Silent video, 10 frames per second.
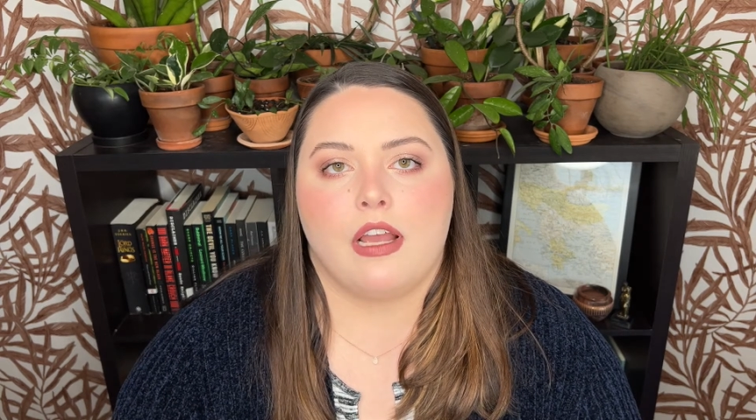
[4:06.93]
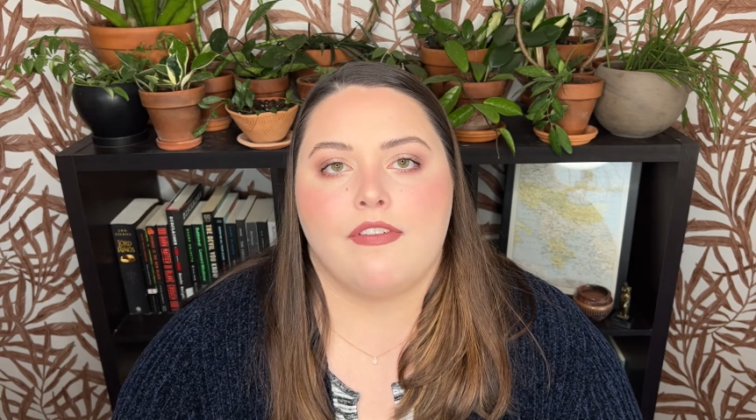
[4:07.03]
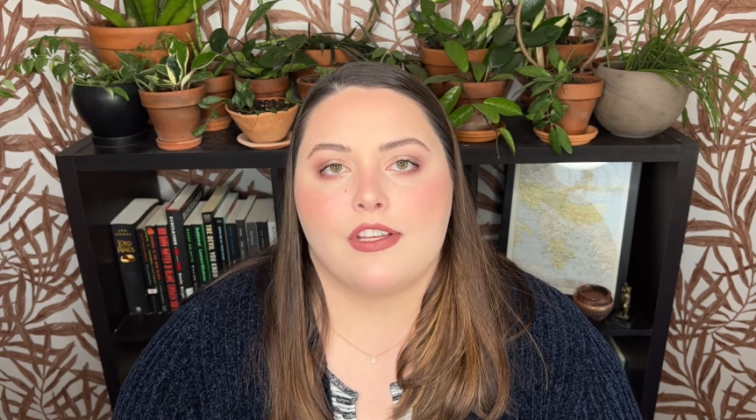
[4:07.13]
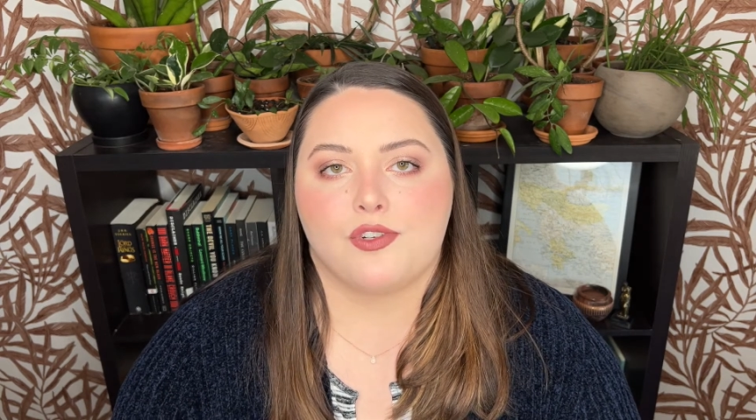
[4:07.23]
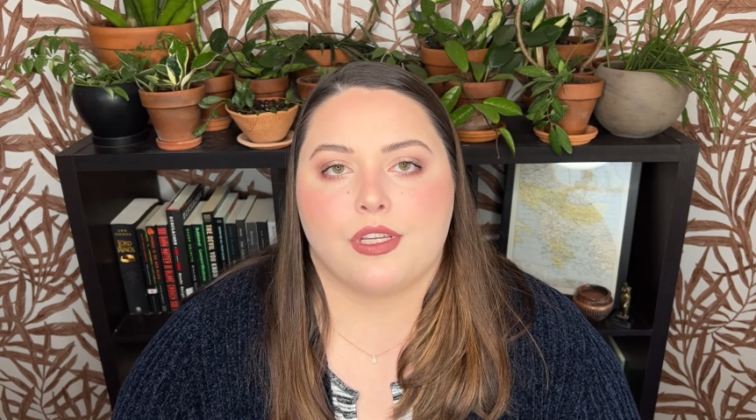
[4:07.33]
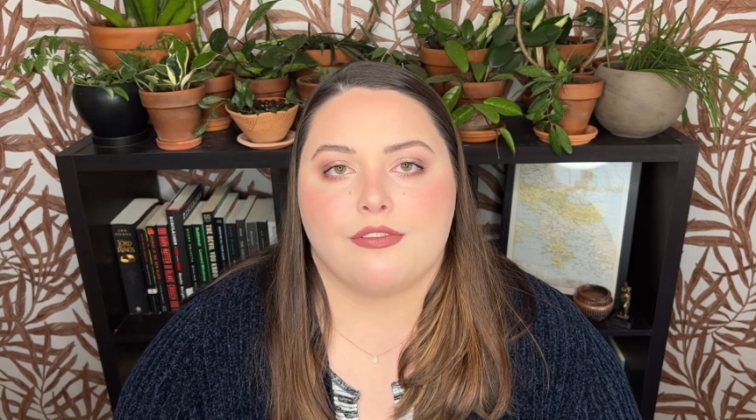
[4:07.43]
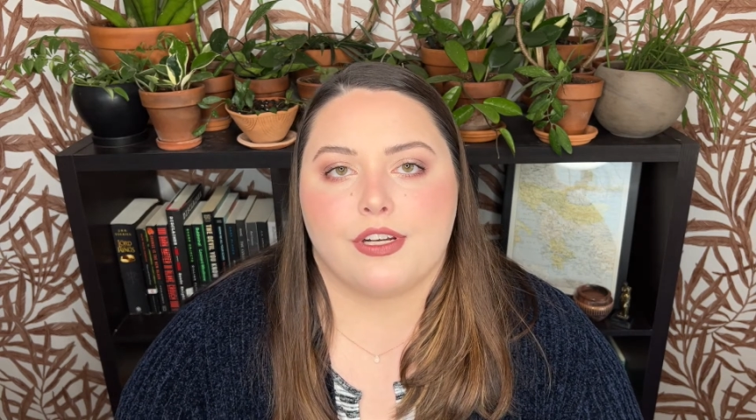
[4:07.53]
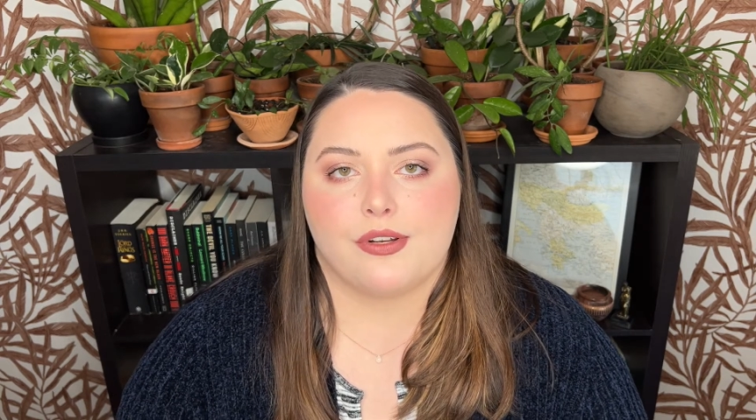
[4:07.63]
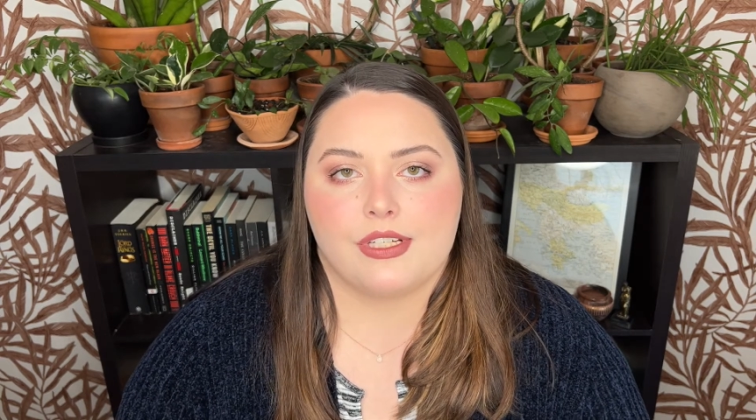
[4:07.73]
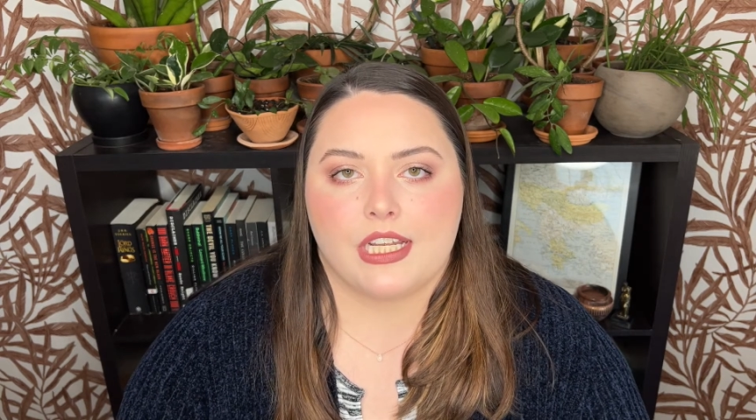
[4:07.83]
eventually
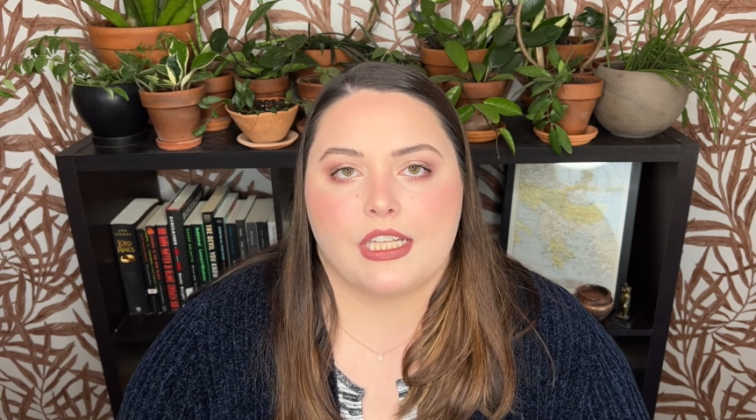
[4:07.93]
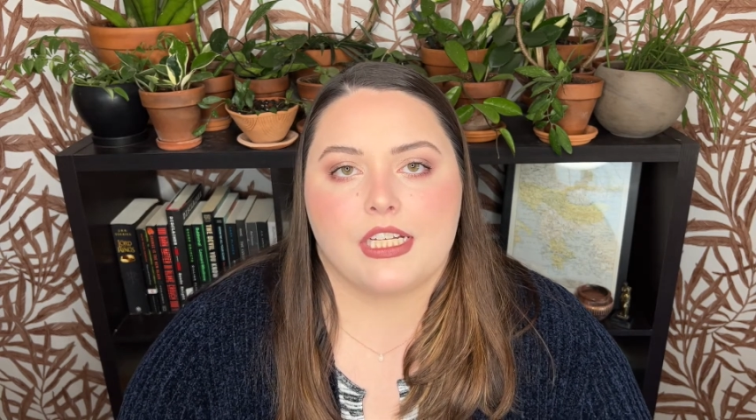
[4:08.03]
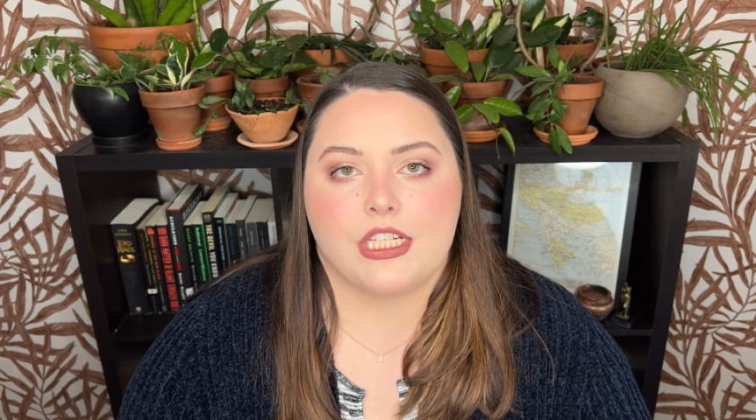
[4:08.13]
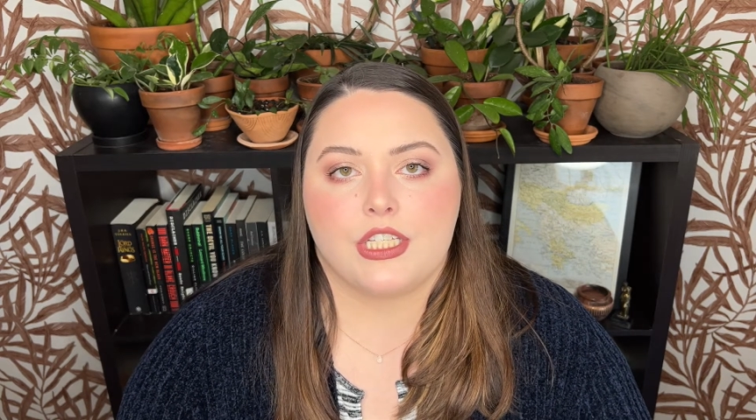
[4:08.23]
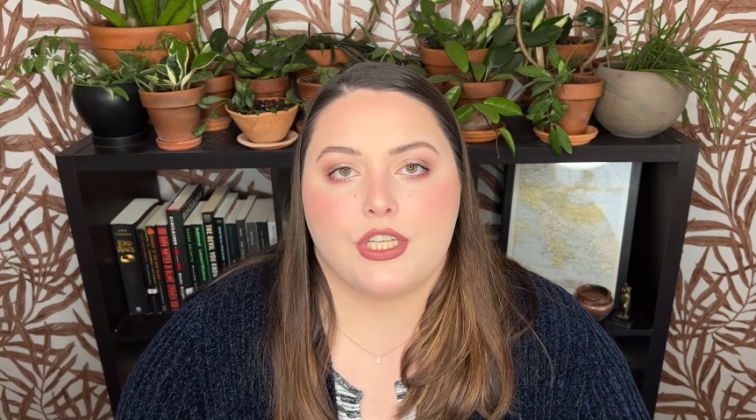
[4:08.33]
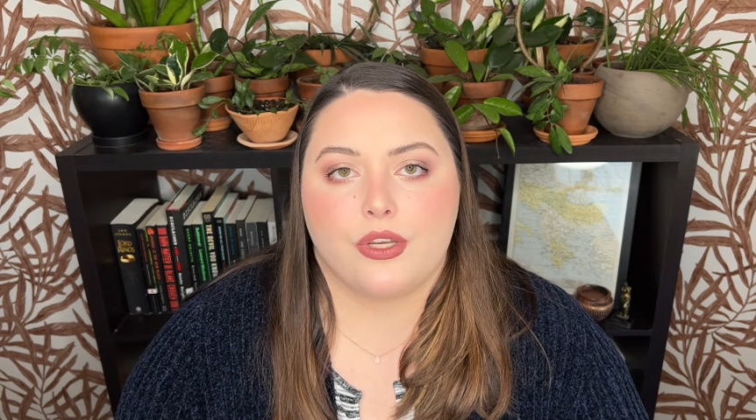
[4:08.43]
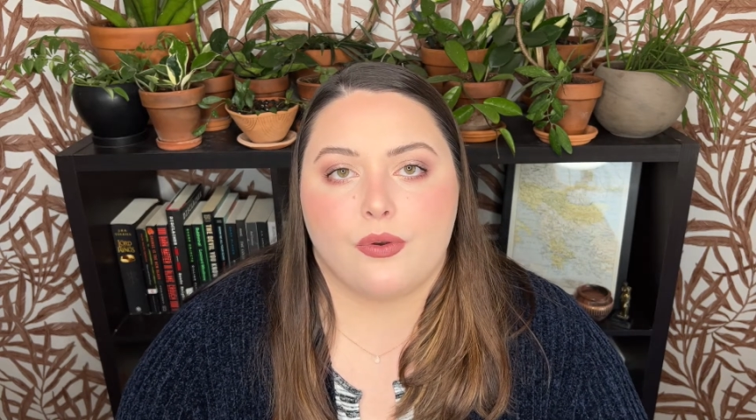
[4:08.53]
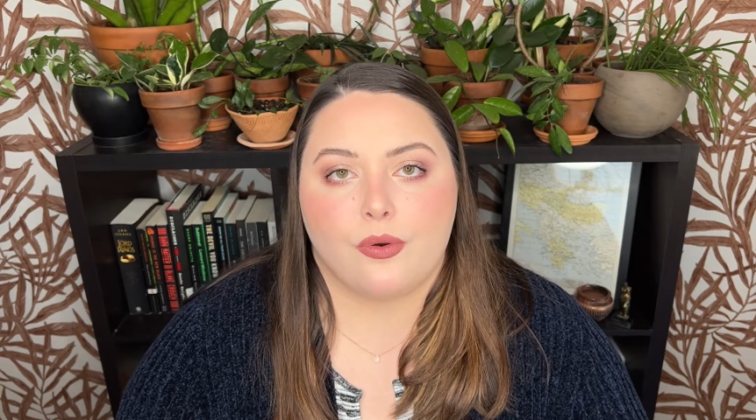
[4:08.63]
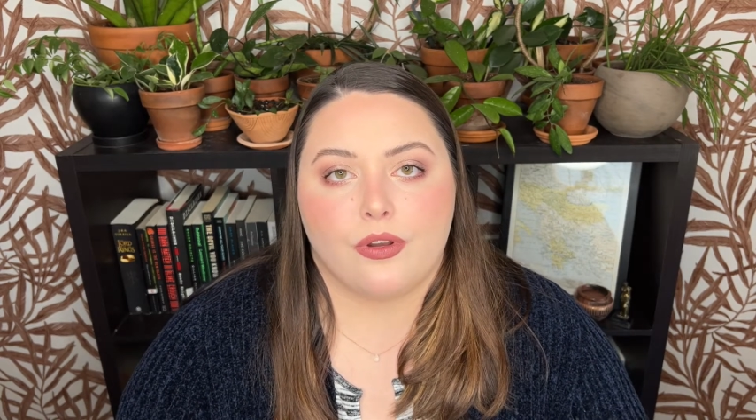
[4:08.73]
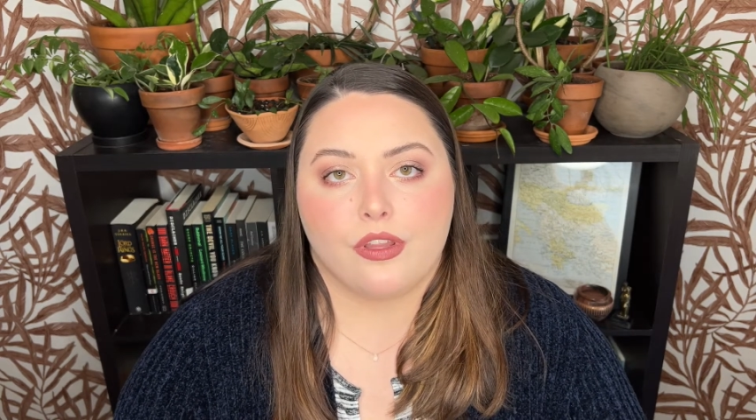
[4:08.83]
reducing this
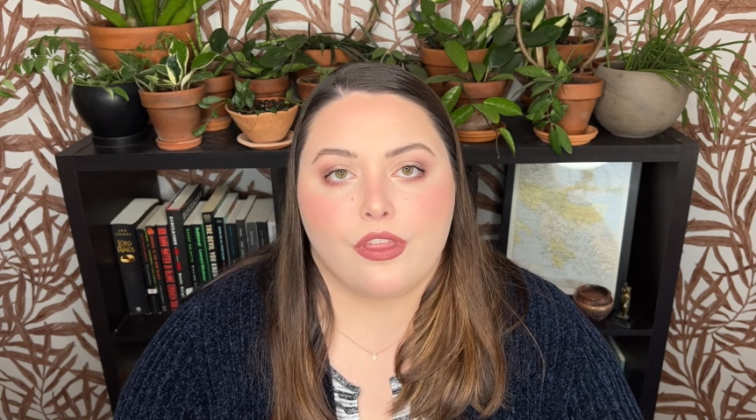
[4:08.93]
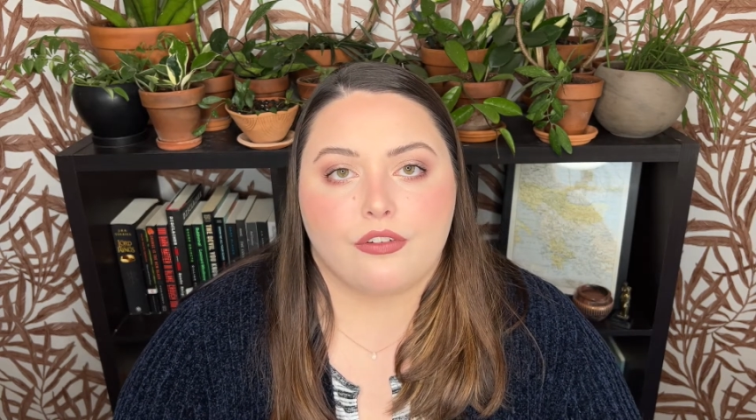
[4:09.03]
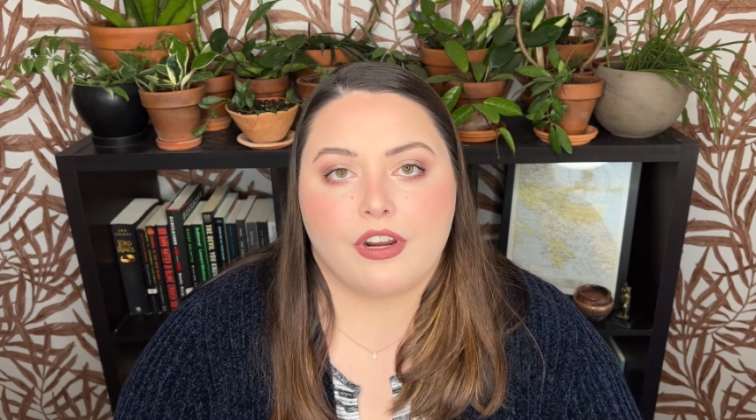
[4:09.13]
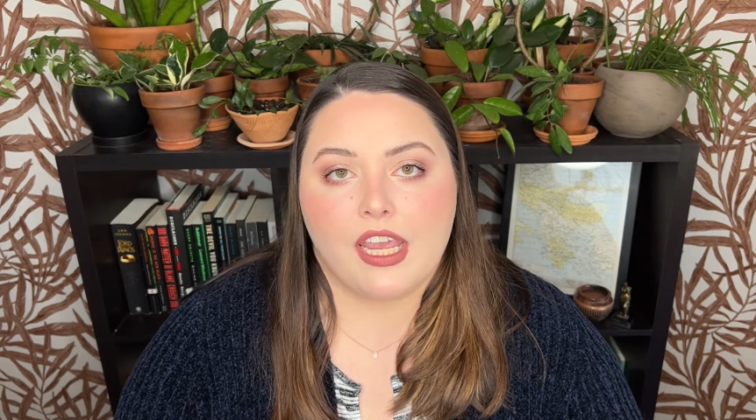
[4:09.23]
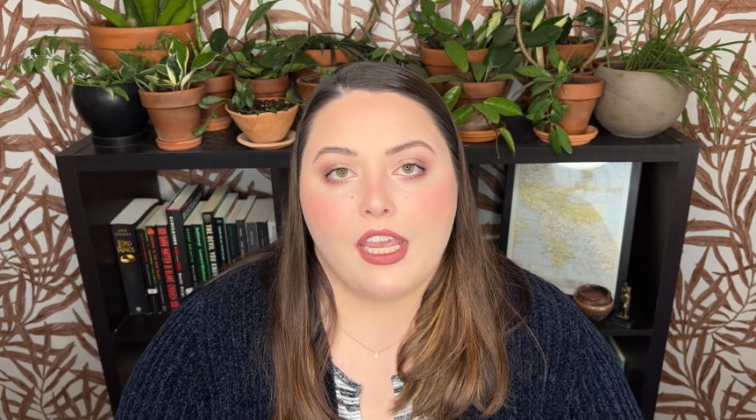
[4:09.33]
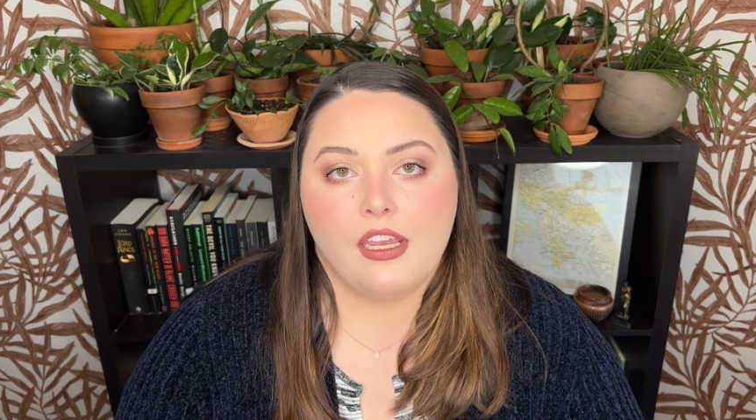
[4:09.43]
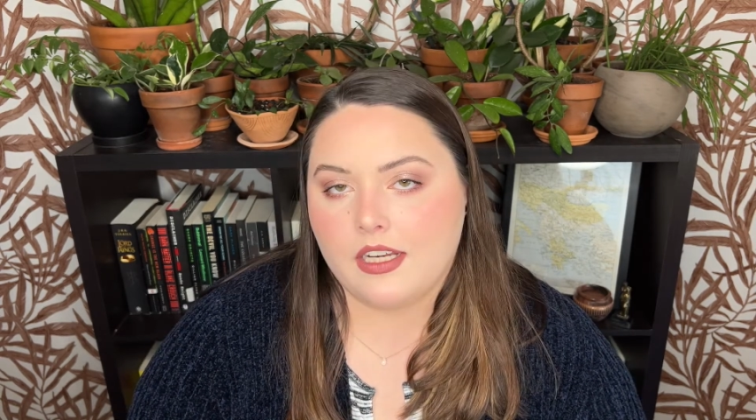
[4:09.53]
to 3.